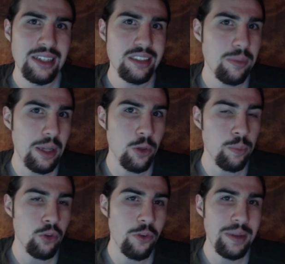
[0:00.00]
some other
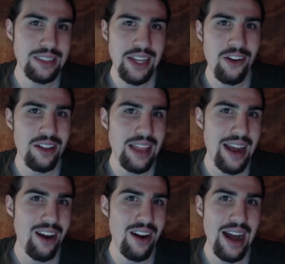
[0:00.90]
improvements here and
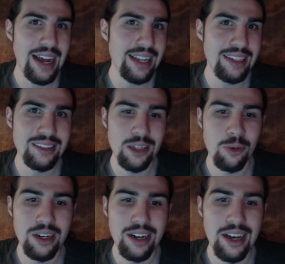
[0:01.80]
there, islands and
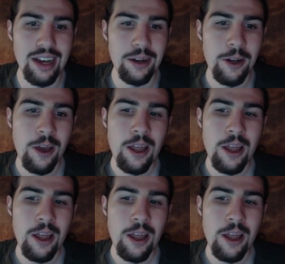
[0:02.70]
whatnot.